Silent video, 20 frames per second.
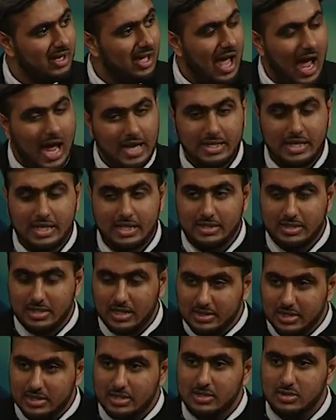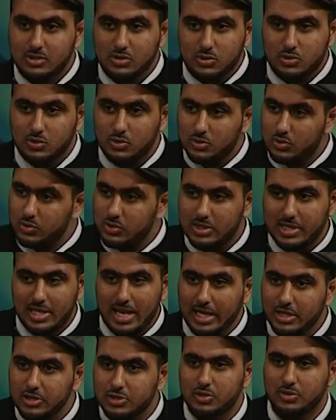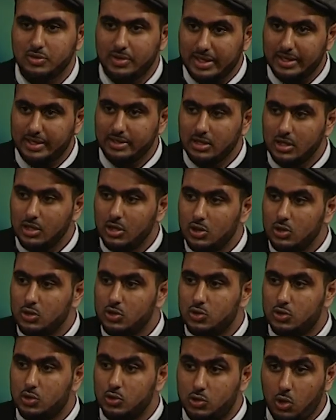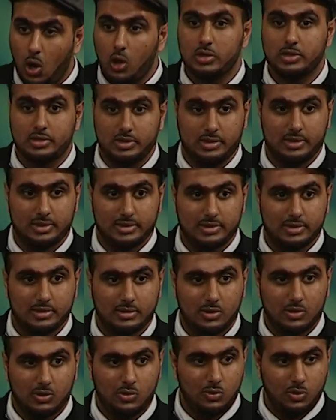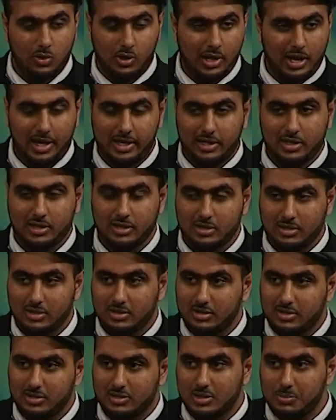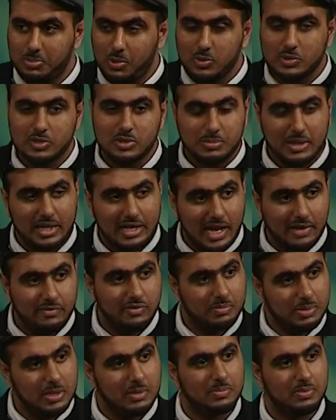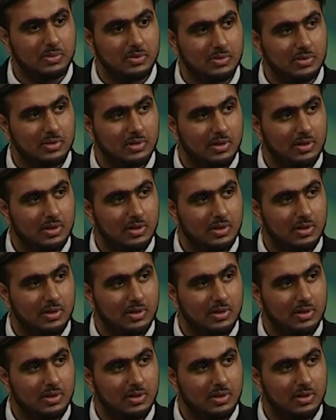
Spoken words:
And this is a dude who's lecturing to doctors who are like supposed to be clever people.